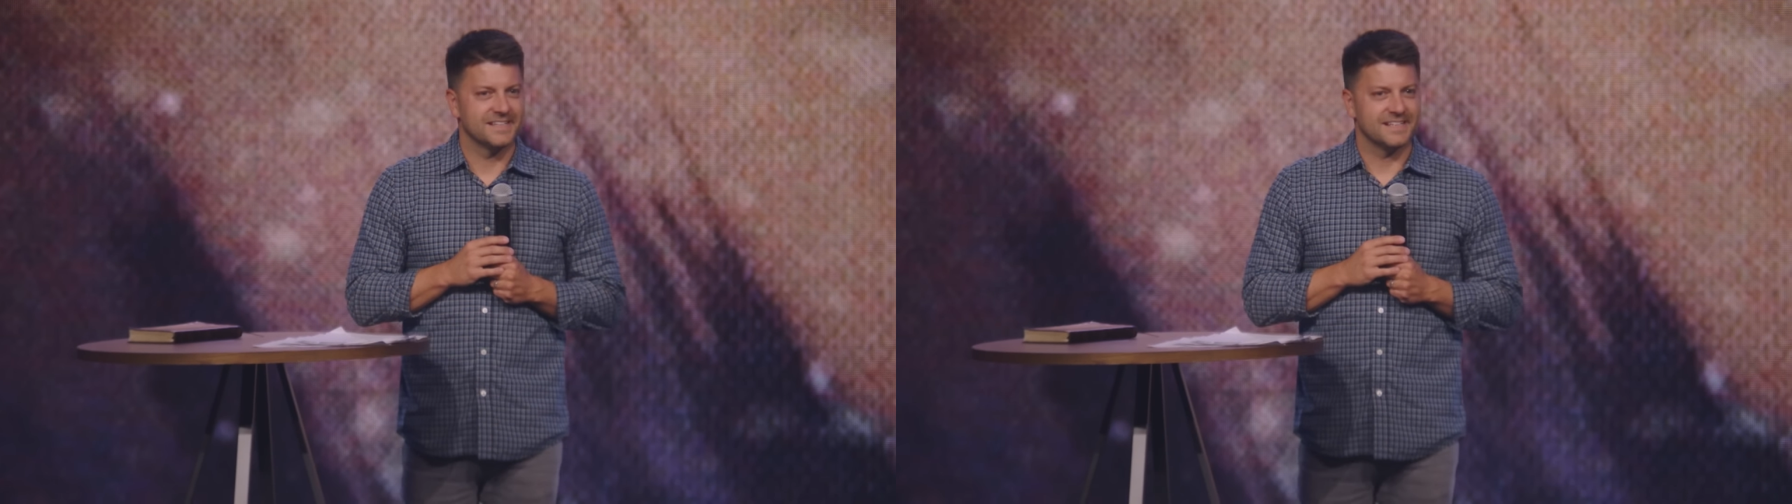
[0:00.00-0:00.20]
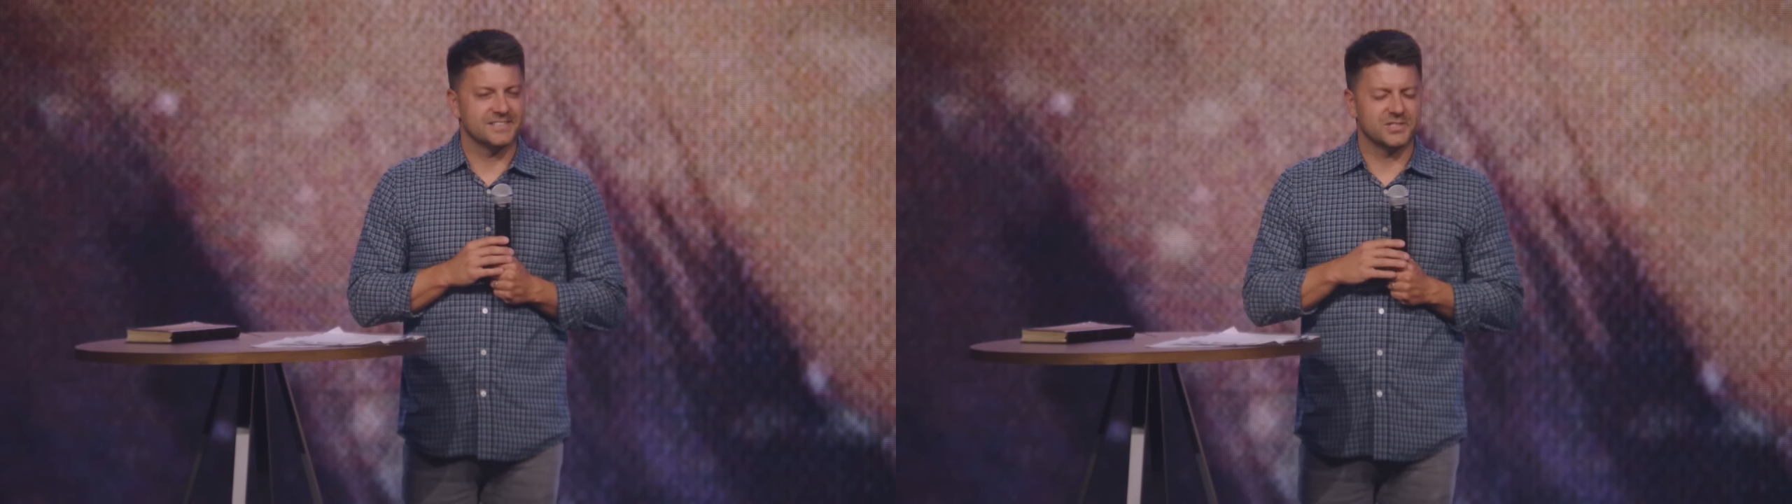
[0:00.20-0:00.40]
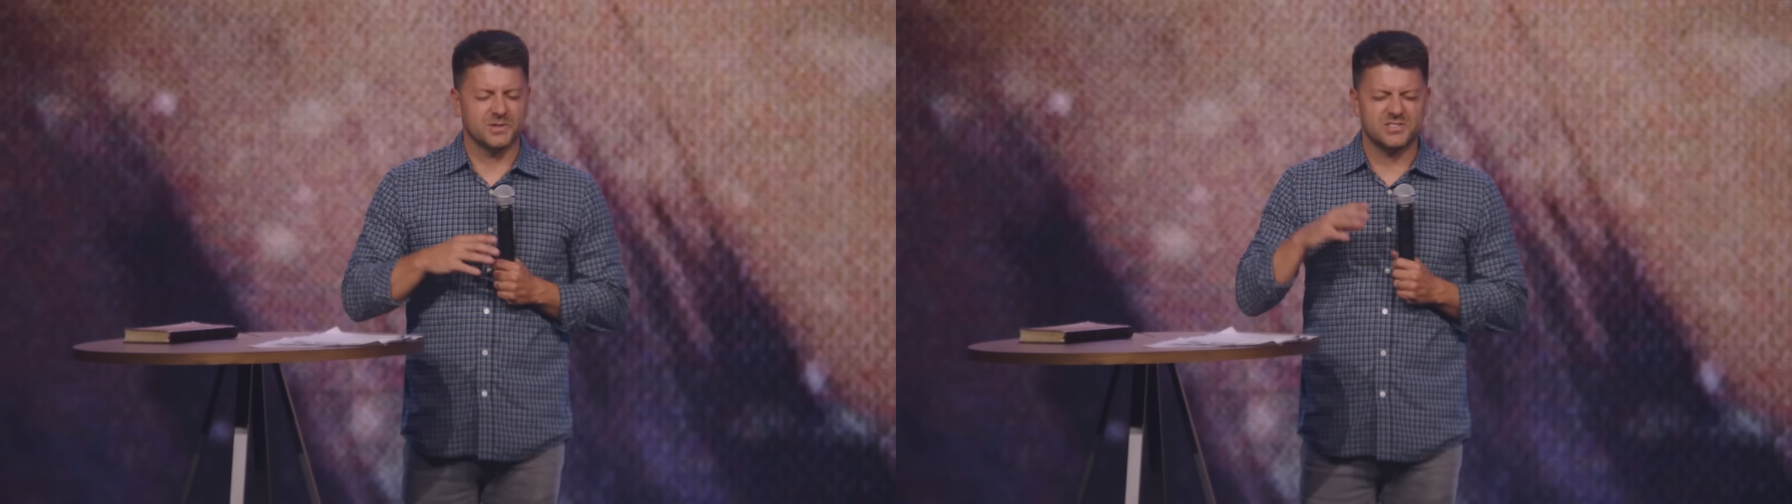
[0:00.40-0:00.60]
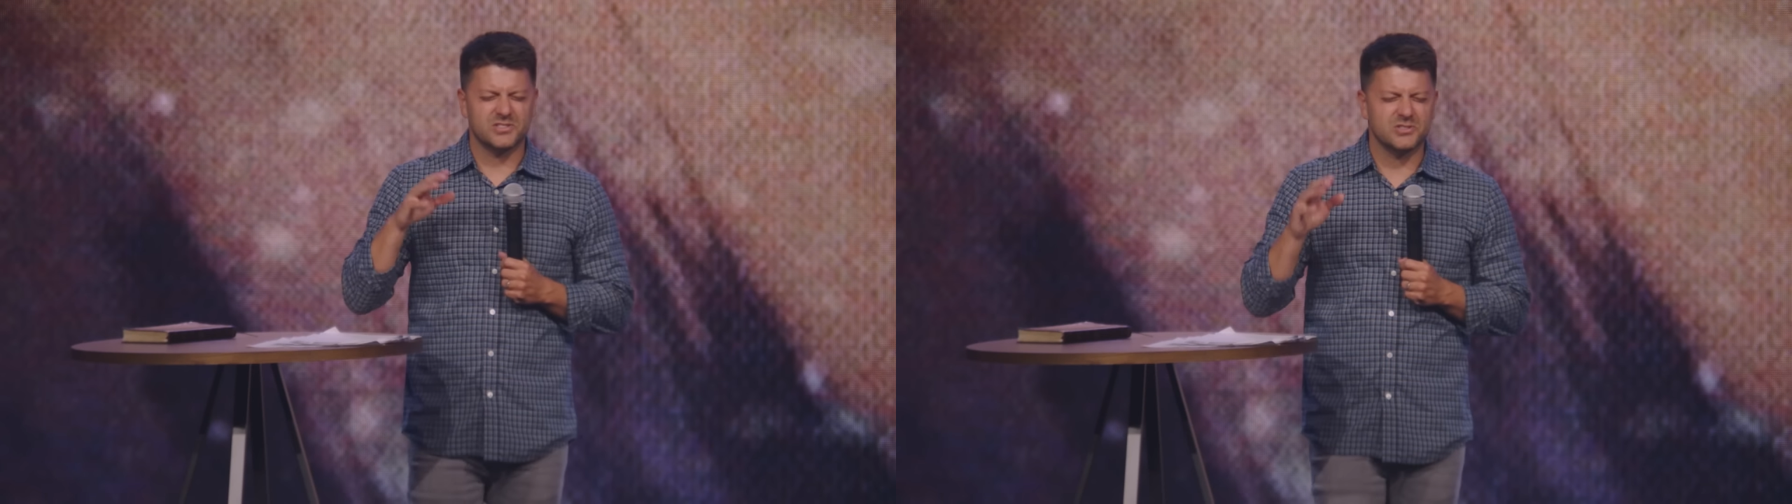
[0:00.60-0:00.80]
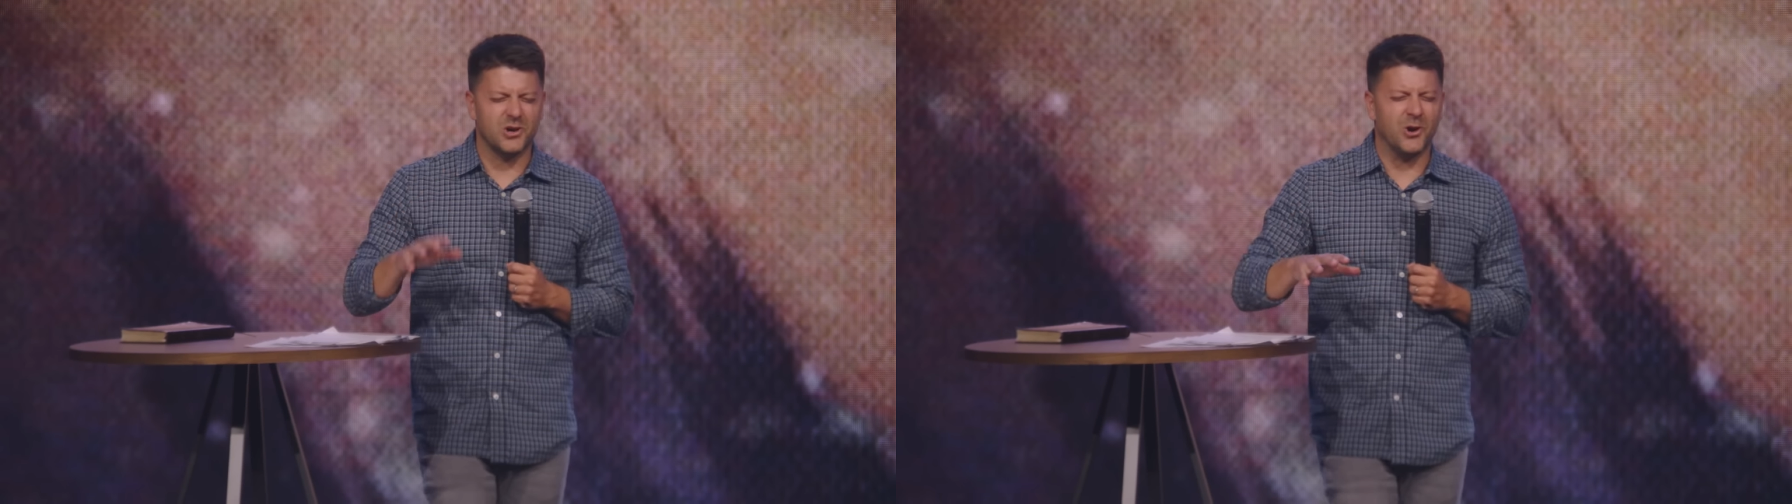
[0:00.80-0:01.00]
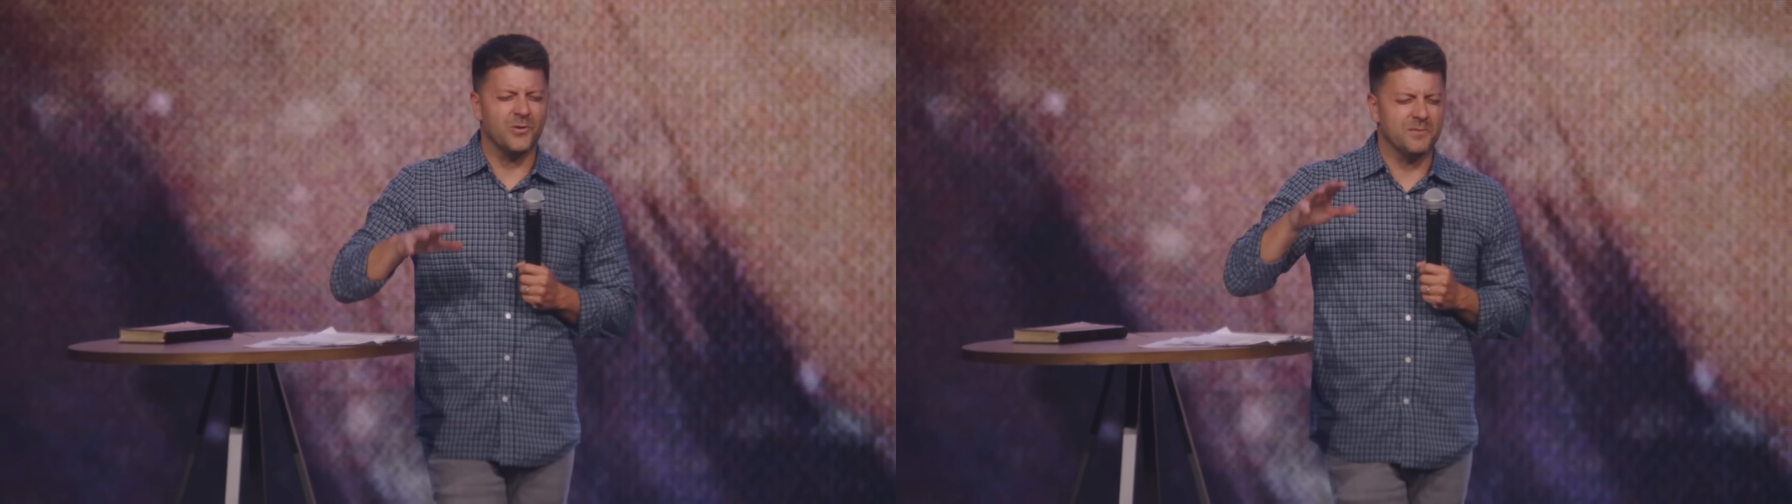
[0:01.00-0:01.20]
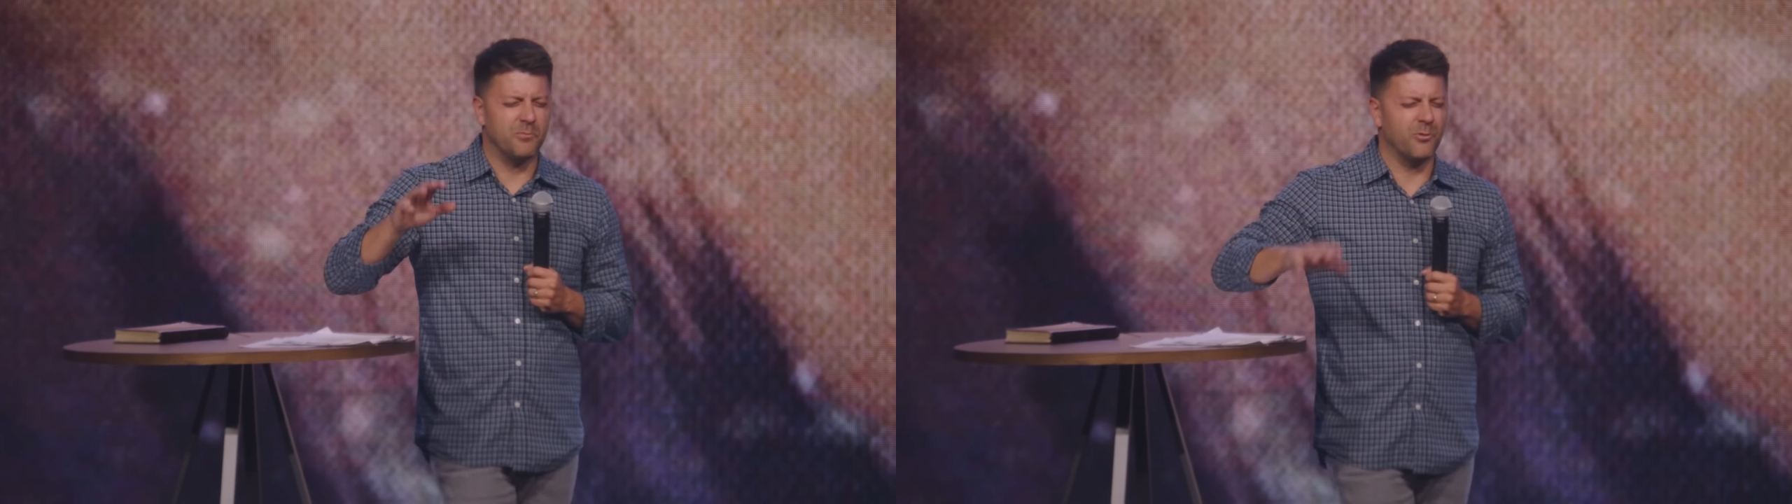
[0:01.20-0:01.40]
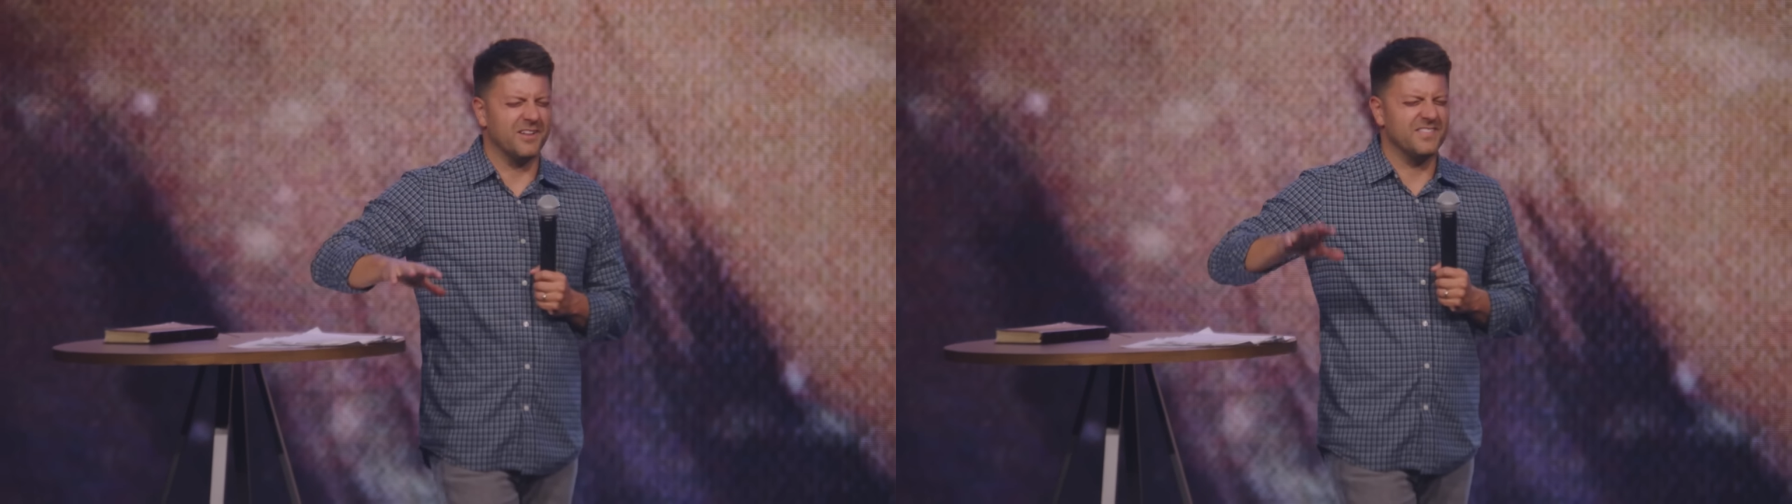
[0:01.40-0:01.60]
And so it's so
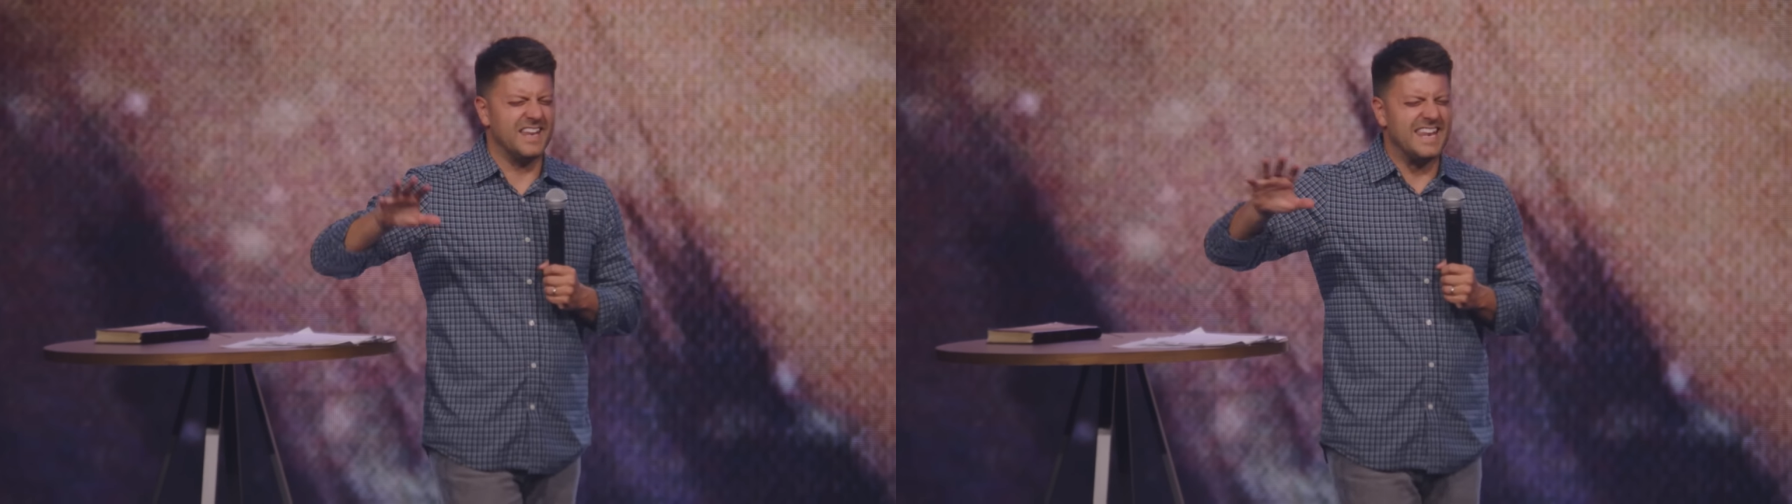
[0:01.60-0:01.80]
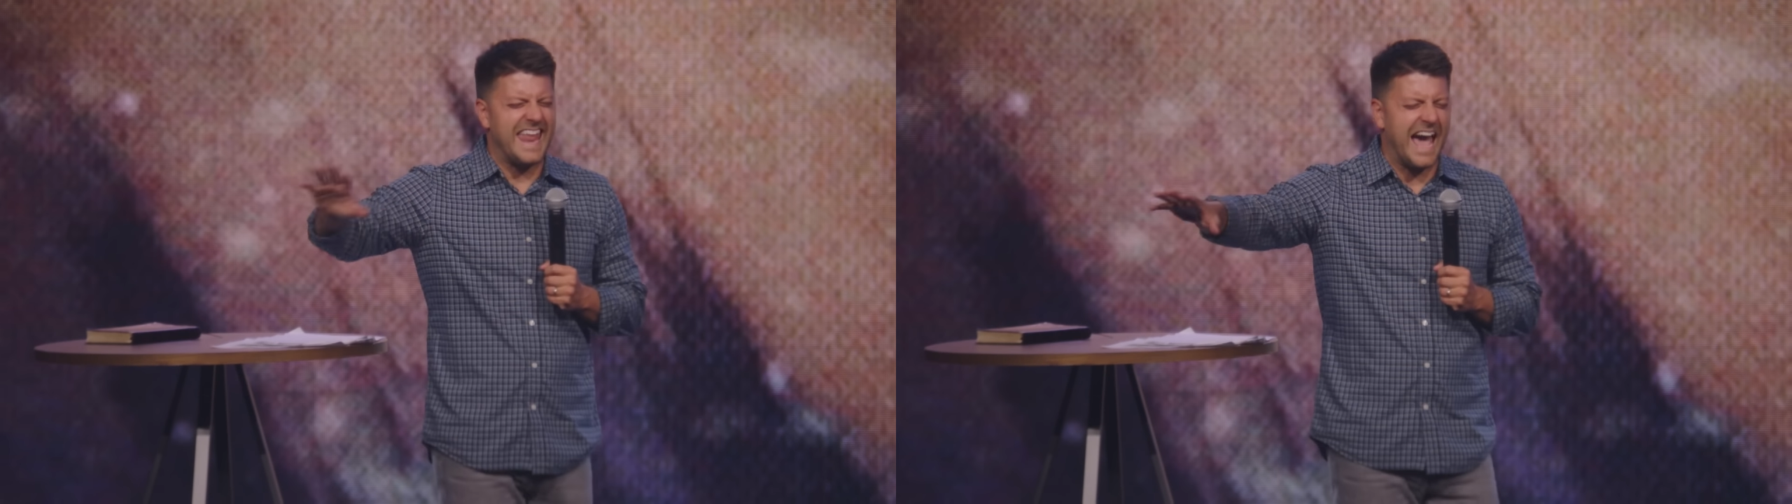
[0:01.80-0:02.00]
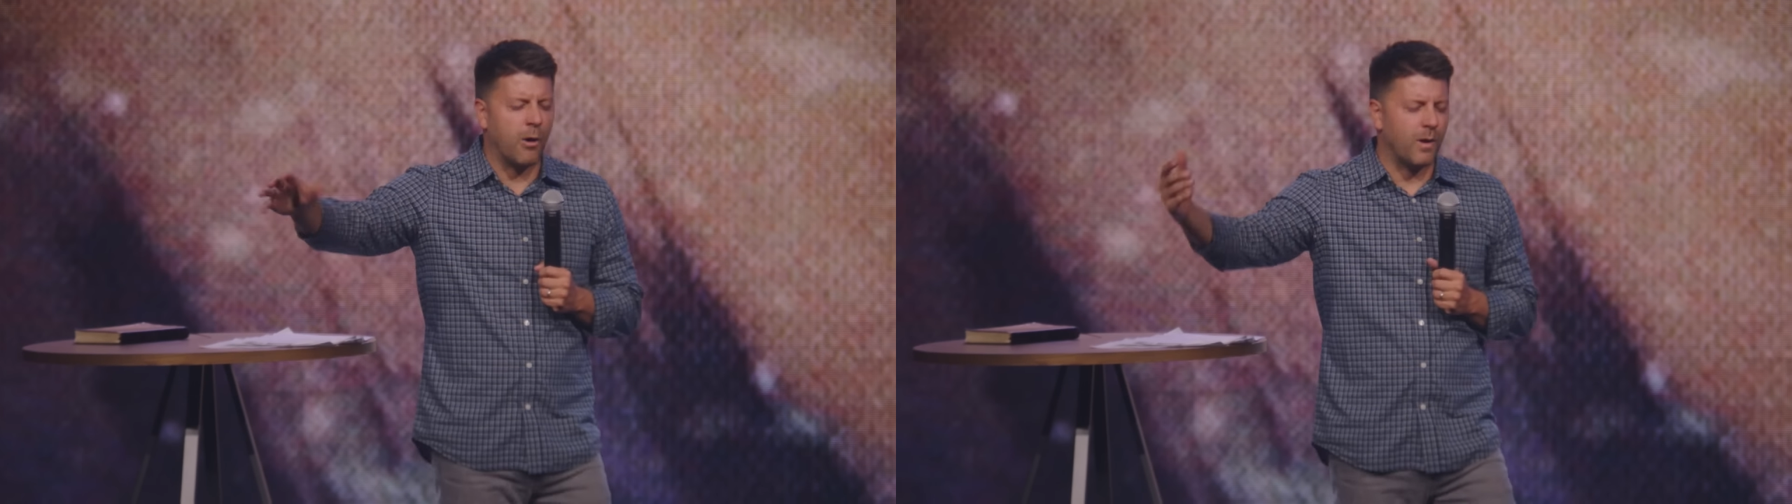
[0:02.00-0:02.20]
important that now,